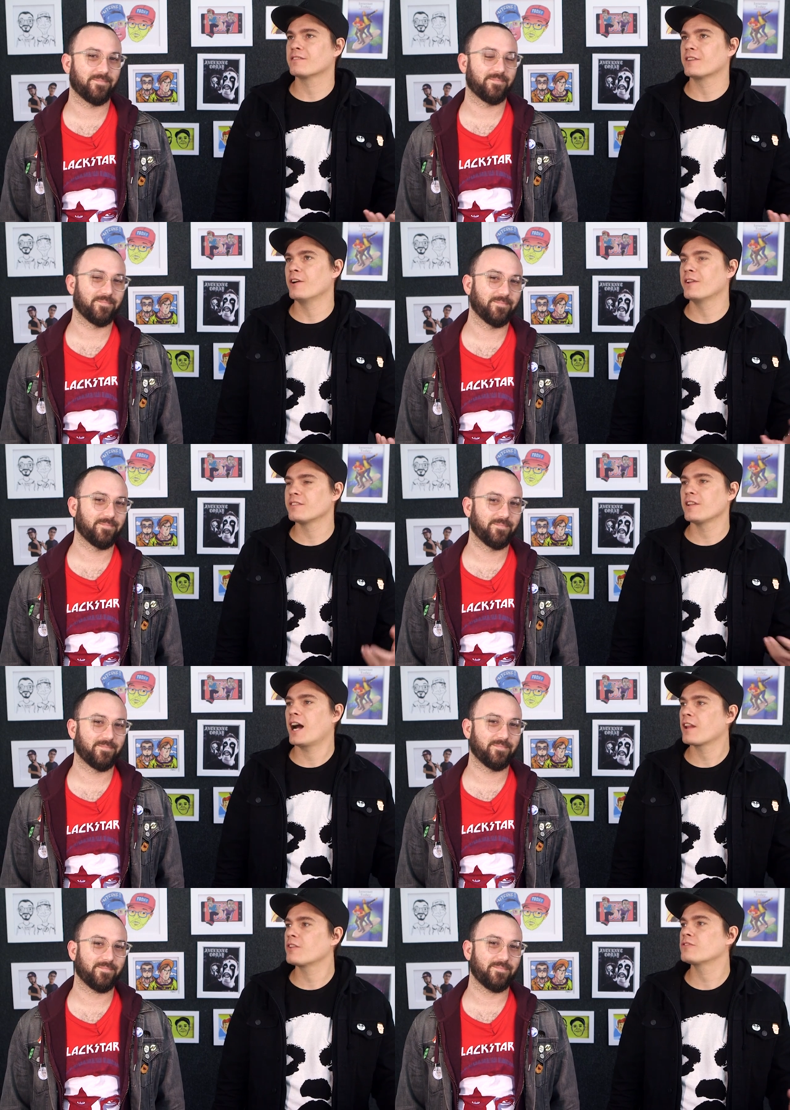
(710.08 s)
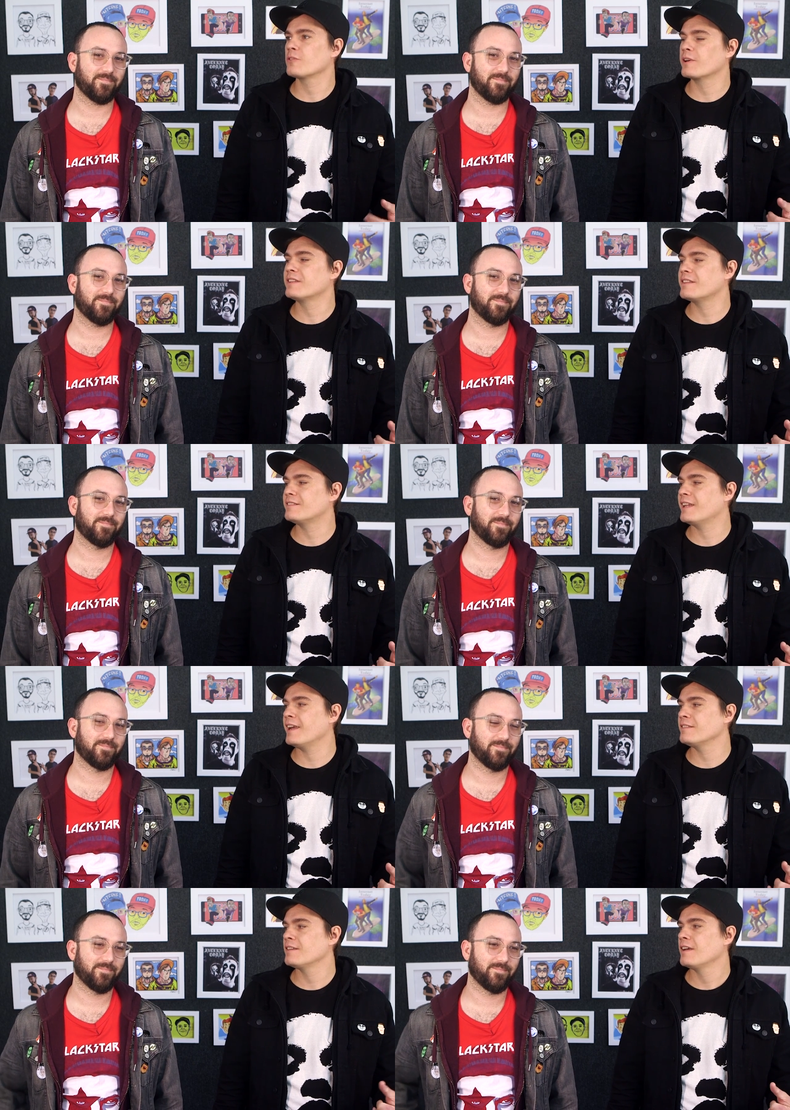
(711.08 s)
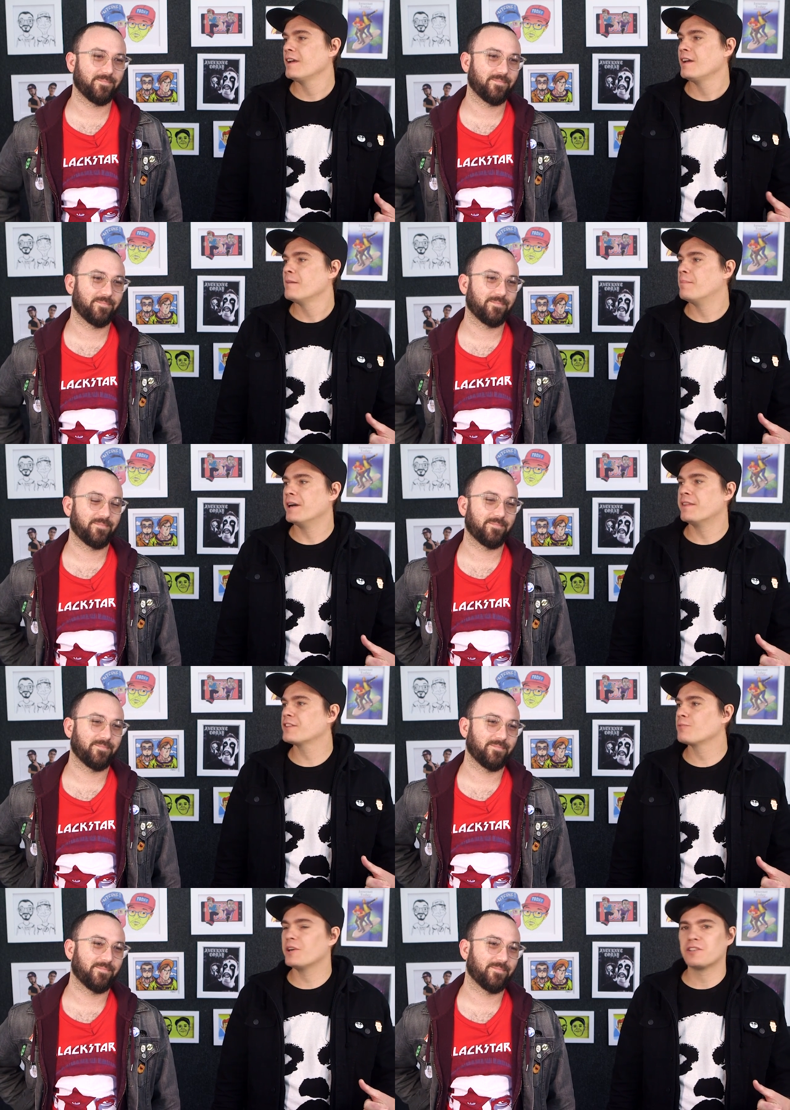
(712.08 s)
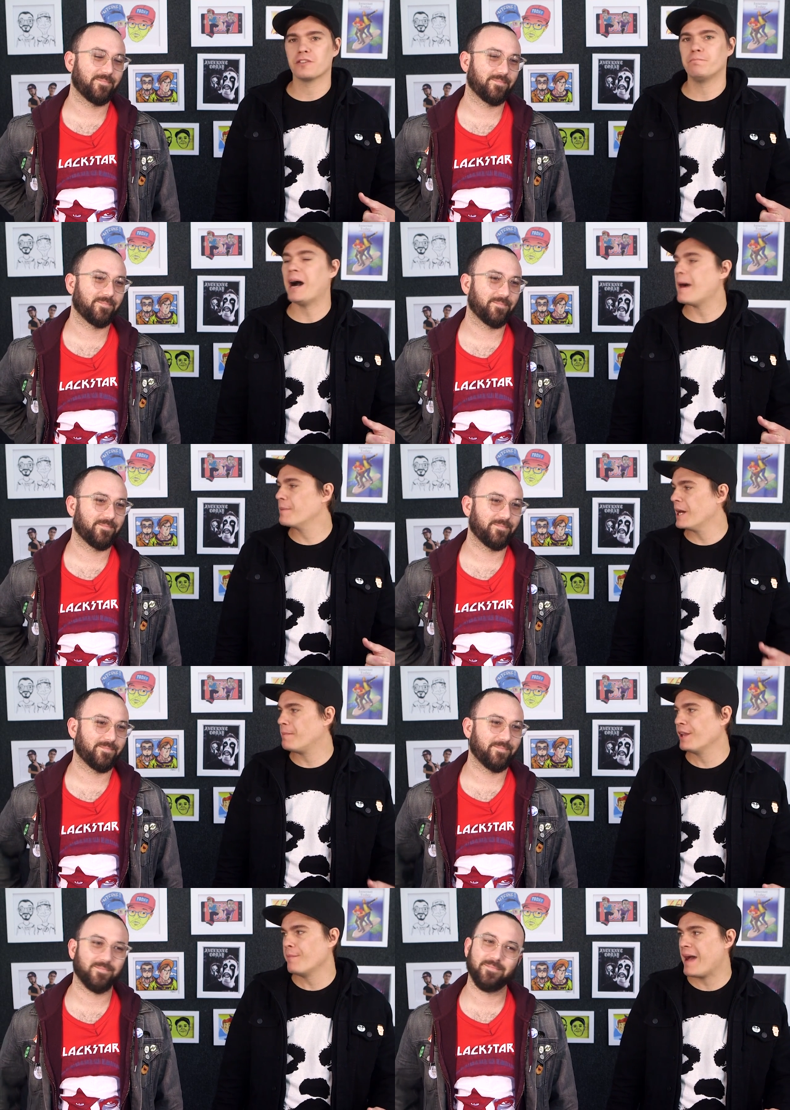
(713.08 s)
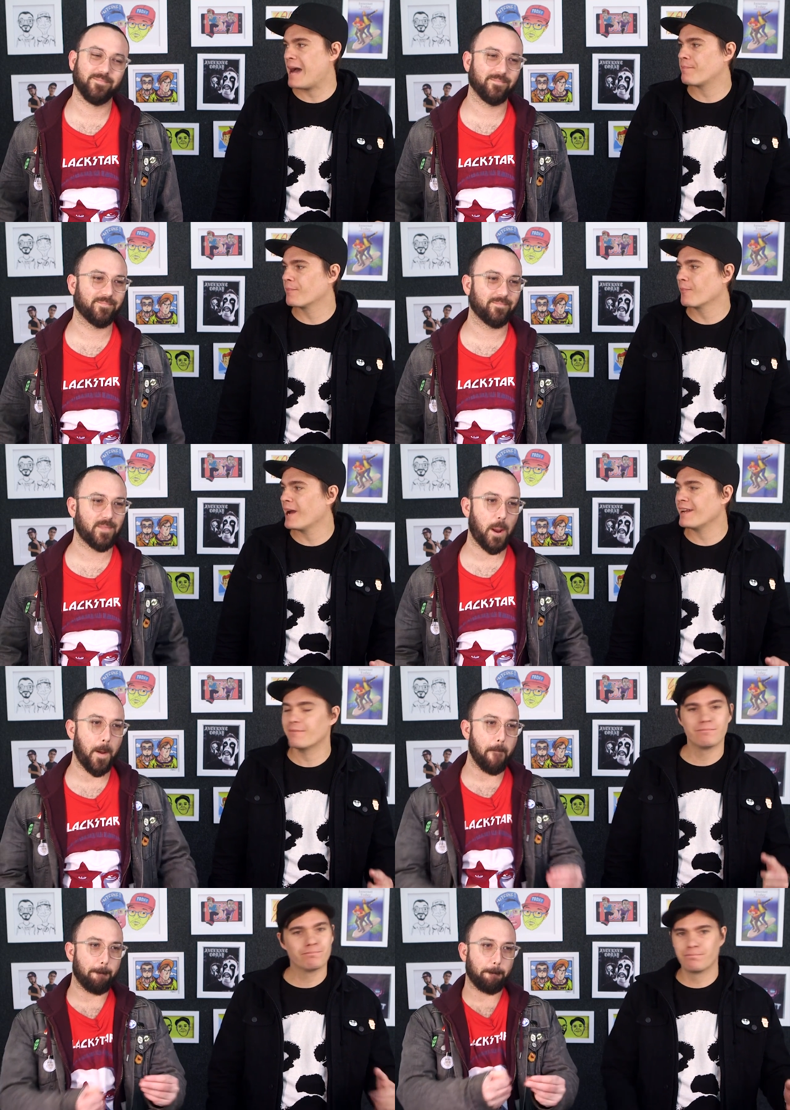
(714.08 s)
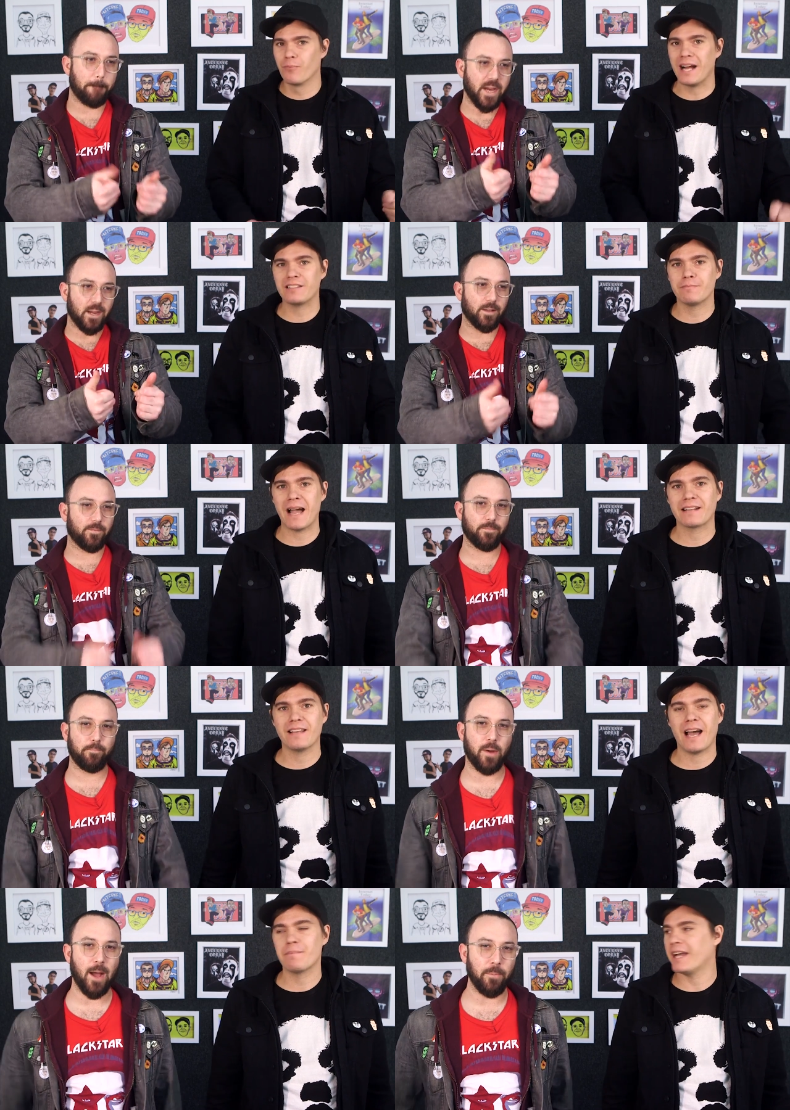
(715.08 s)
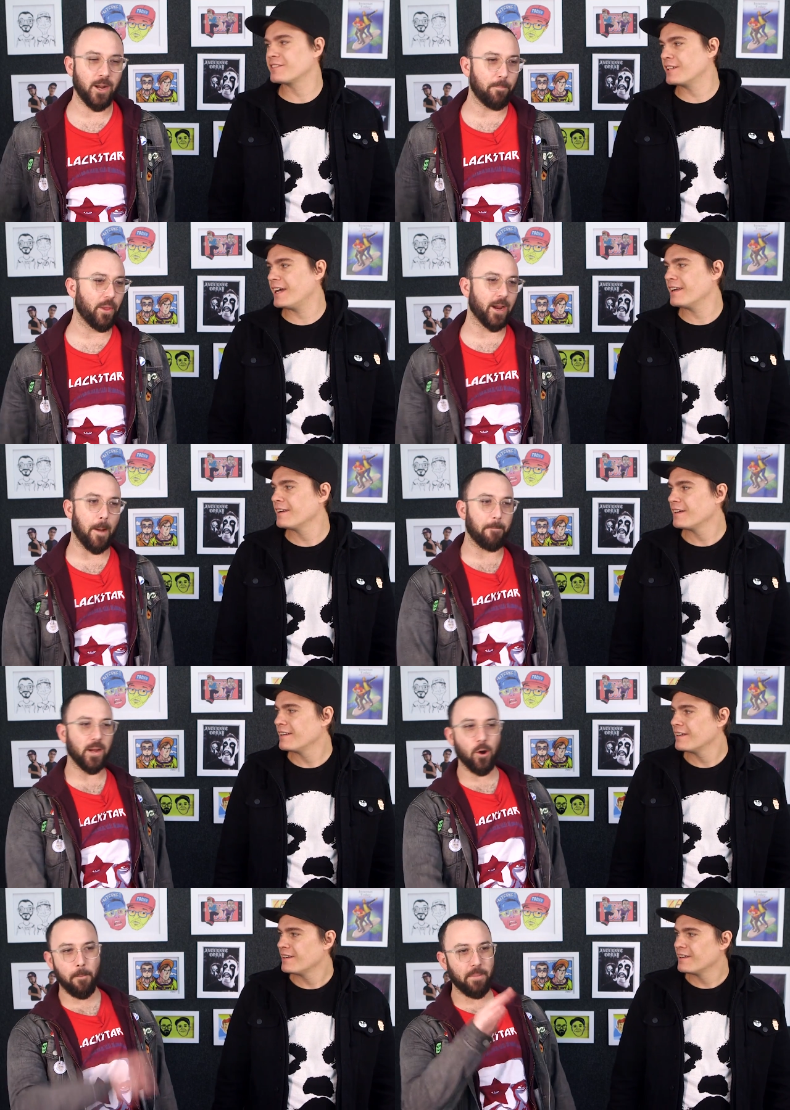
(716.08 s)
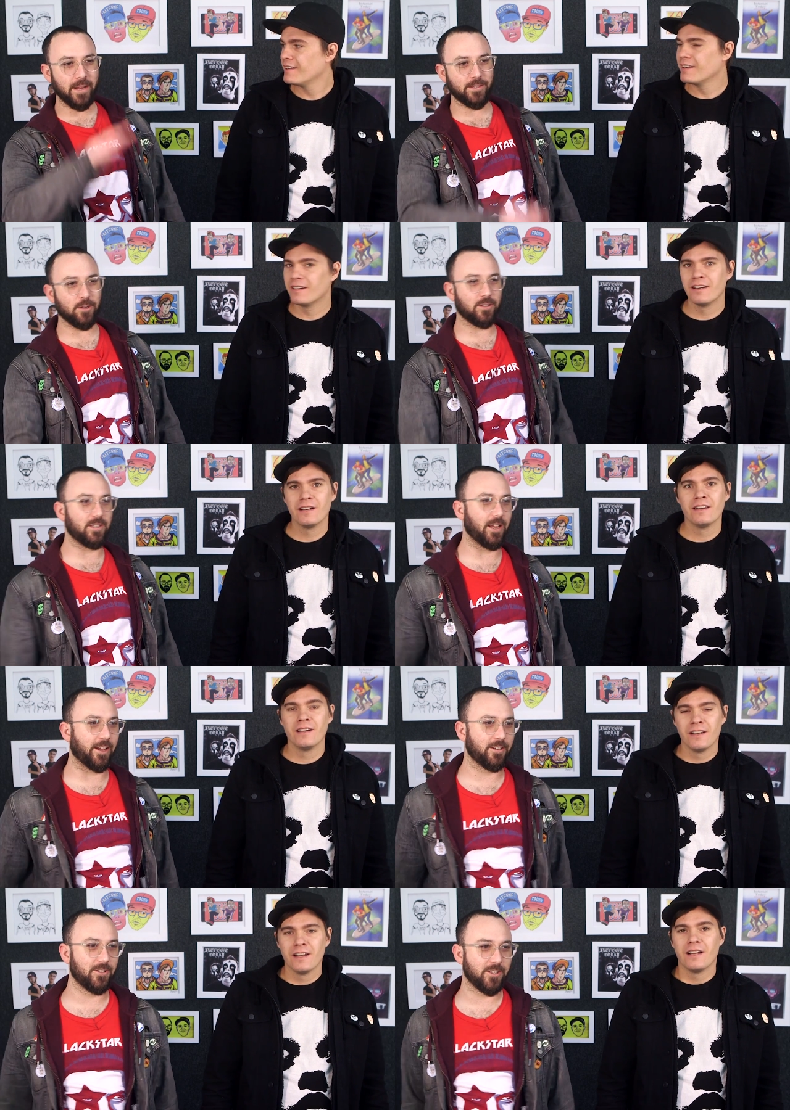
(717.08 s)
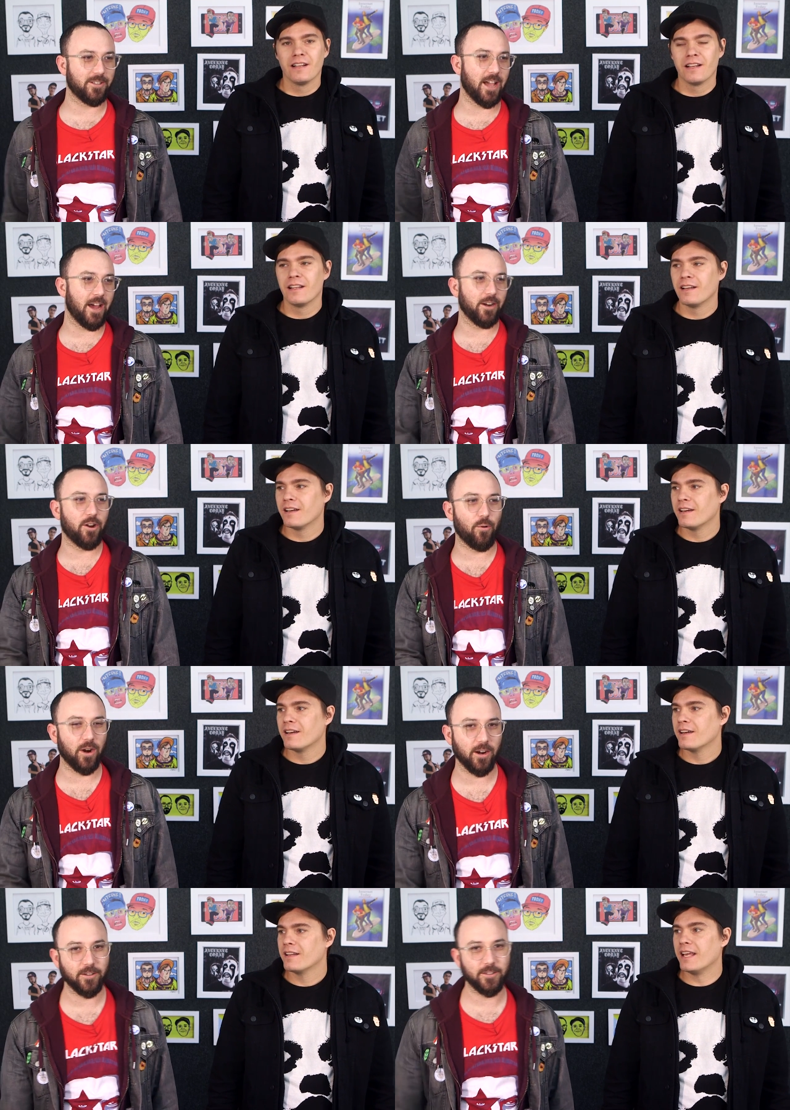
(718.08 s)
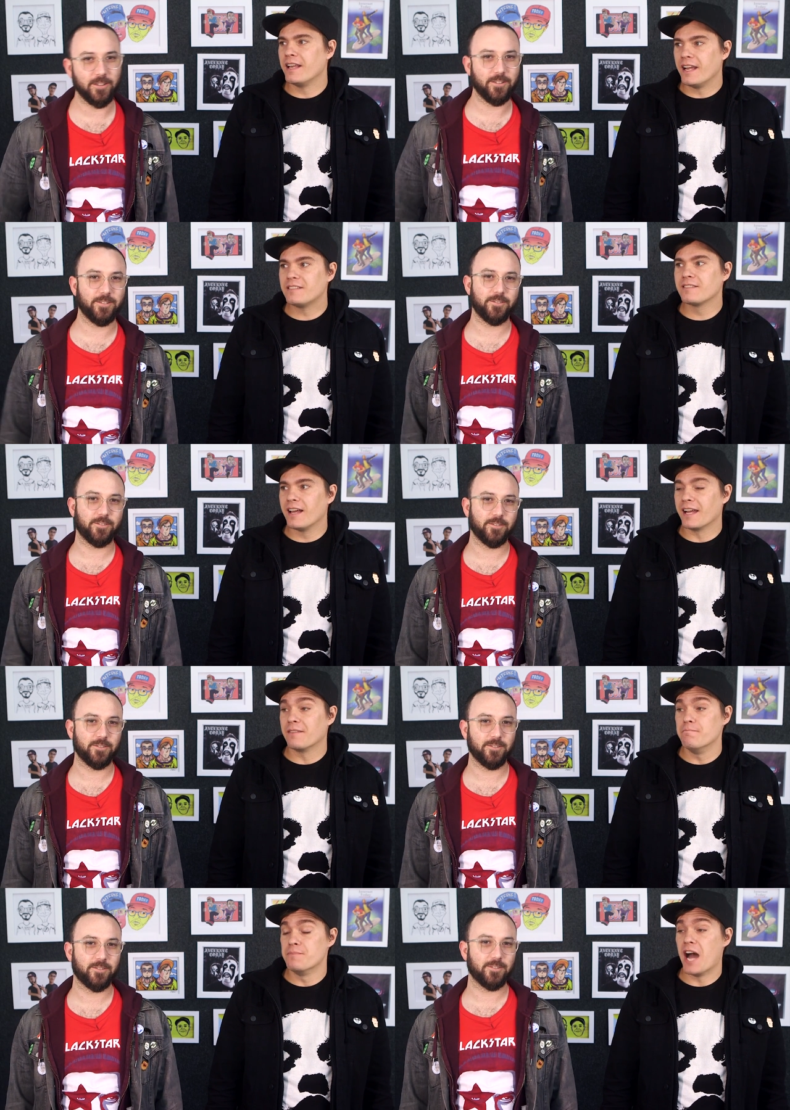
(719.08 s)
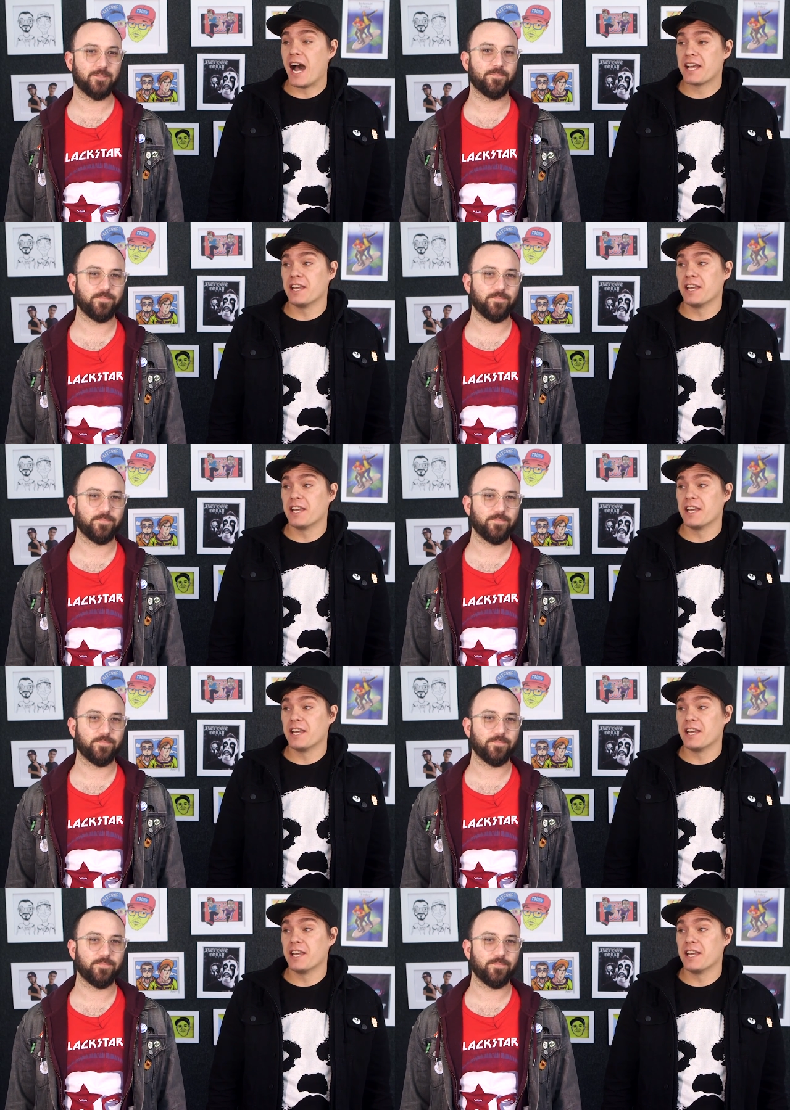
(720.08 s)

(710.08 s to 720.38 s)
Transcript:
Speaker 1: things go. There's a lot of those stories these days, but this one just popping up on the map right right smack dab
Speaker 2: popping yesterday. Popping up like a big old Bezos dick, just out of nowhere. It, it's like,
Speaker 1: I